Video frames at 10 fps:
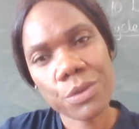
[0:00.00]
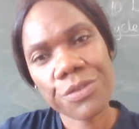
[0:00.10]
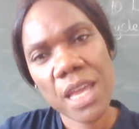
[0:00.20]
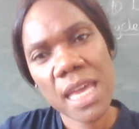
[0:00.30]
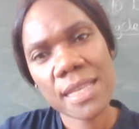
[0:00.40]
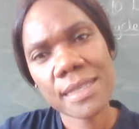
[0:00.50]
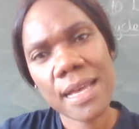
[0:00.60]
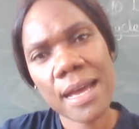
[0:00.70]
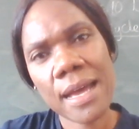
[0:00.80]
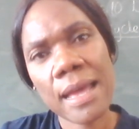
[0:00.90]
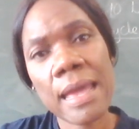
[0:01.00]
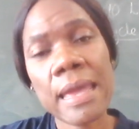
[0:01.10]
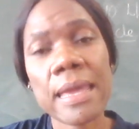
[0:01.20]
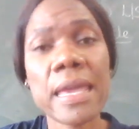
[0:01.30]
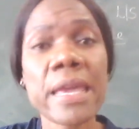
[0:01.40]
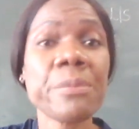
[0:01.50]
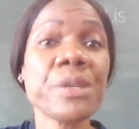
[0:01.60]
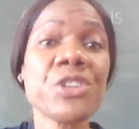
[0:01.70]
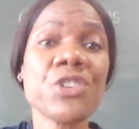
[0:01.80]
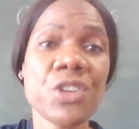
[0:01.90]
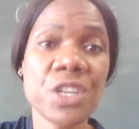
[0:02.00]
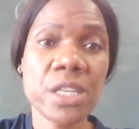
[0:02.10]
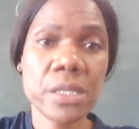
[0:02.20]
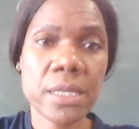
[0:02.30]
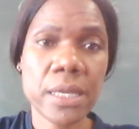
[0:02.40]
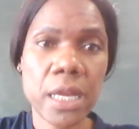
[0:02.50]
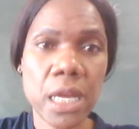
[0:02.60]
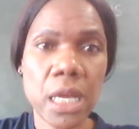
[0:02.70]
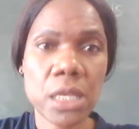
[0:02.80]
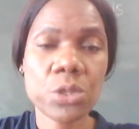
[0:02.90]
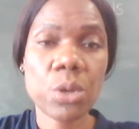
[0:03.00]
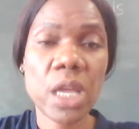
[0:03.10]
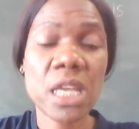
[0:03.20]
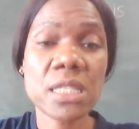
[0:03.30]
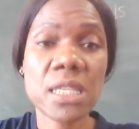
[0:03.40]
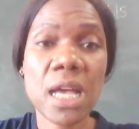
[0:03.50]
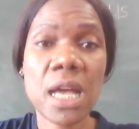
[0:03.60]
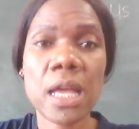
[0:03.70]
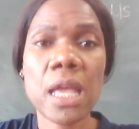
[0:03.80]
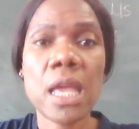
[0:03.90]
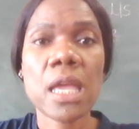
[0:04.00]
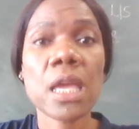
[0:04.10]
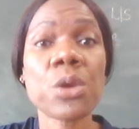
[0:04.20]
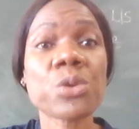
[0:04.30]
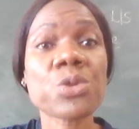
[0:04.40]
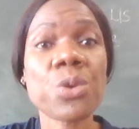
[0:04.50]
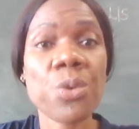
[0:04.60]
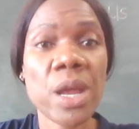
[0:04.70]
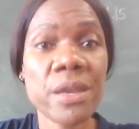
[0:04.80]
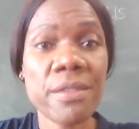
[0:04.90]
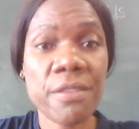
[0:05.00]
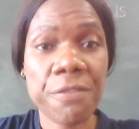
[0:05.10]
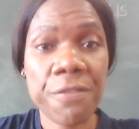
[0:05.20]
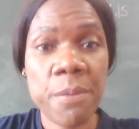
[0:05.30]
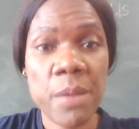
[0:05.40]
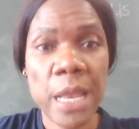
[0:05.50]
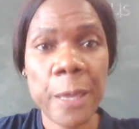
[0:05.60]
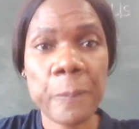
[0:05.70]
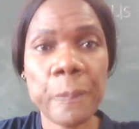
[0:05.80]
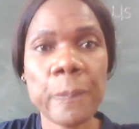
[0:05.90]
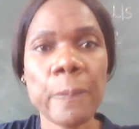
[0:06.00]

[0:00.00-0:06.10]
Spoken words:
of cancer can be genetic. So cancer can also run in the family.